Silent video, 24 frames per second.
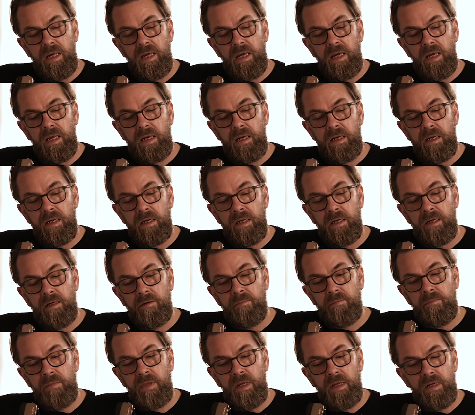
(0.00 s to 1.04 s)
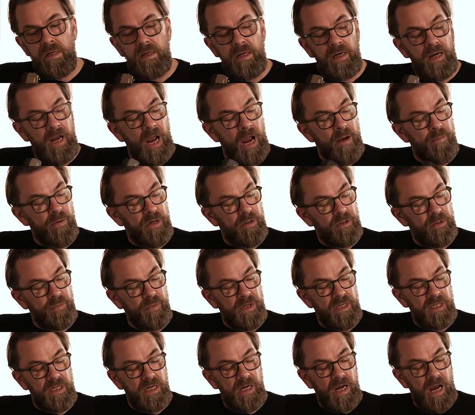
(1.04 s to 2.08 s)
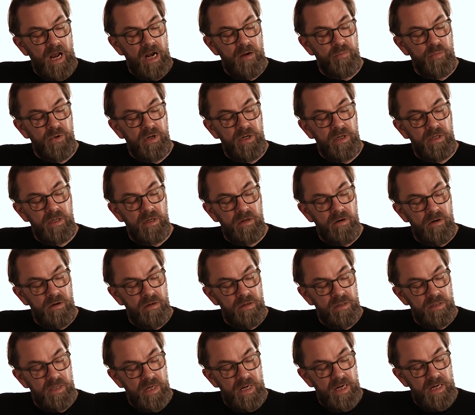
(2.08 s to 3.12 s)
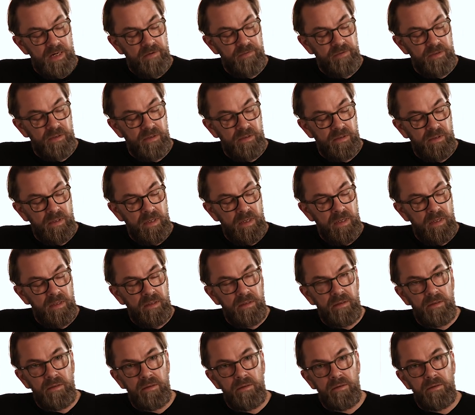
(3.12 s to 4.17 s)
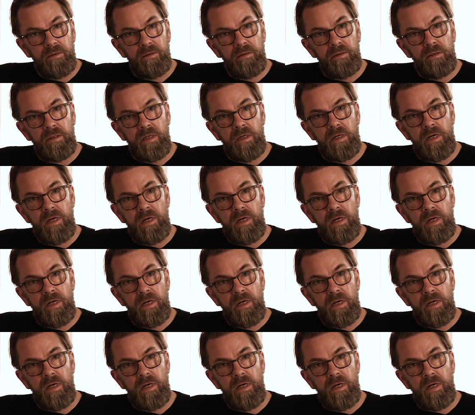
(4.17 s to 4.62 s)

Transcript: And then the camera is basically calibrating the colors after the